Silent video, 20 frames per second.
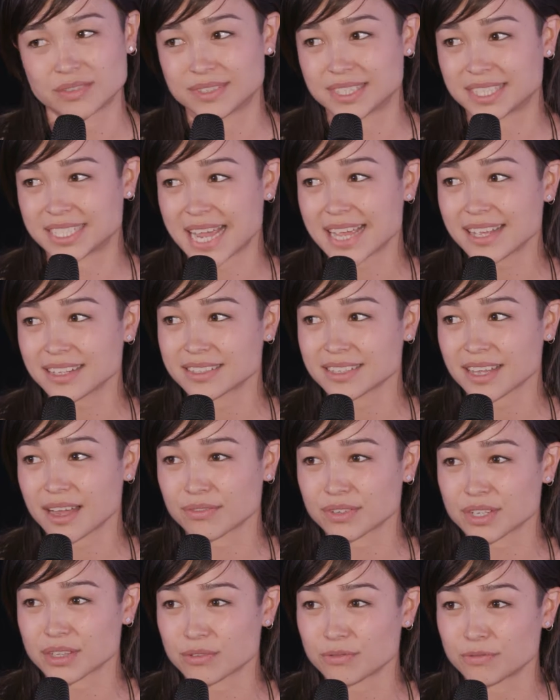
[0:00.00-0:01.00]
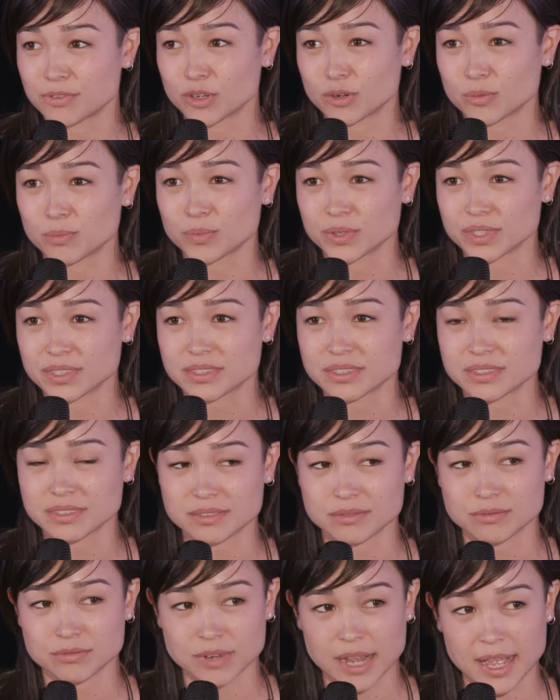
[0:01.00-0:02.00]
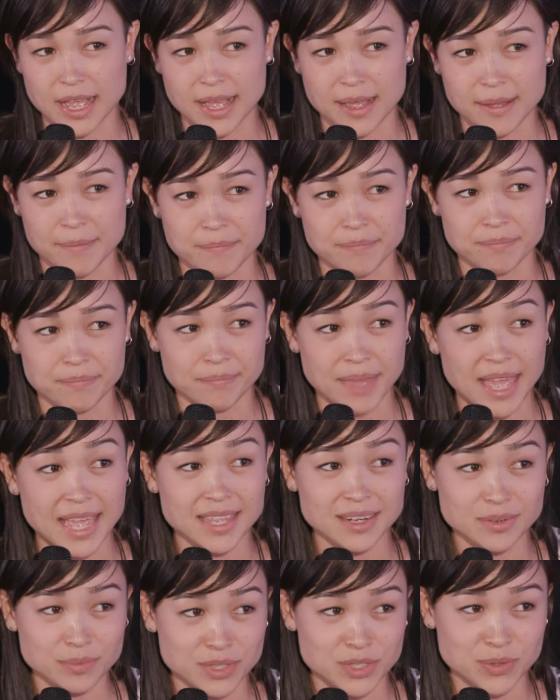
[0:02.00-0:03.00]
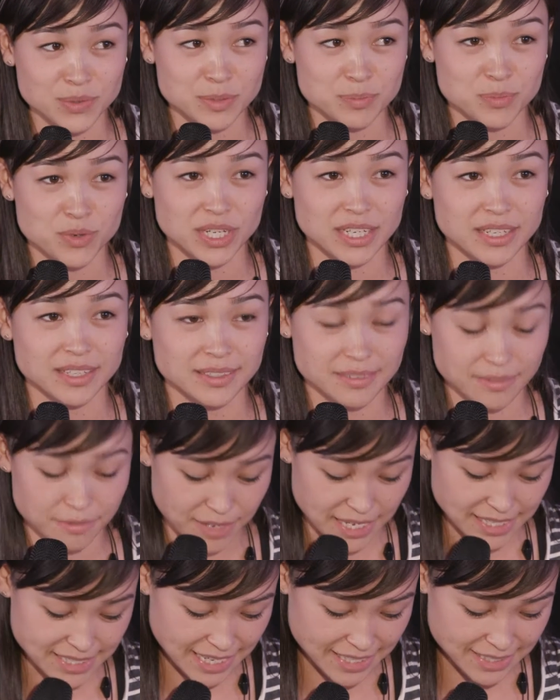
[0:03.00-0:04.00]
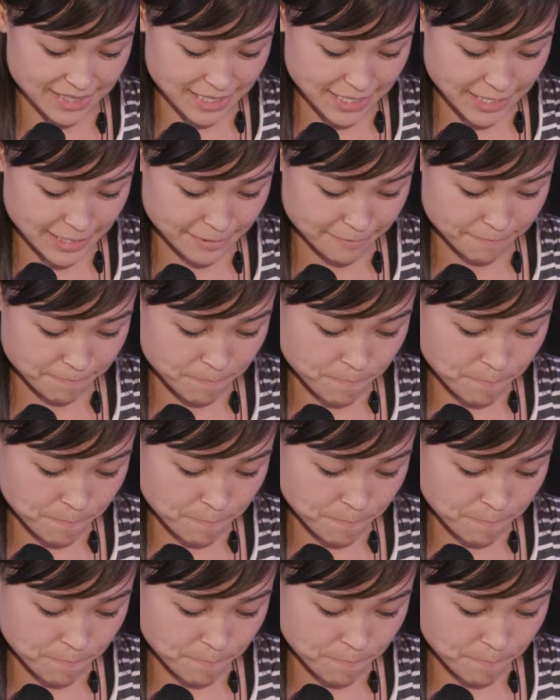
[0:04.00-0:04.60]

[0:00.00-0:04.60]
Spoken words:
of states after the film was made, which was pretty fantastic.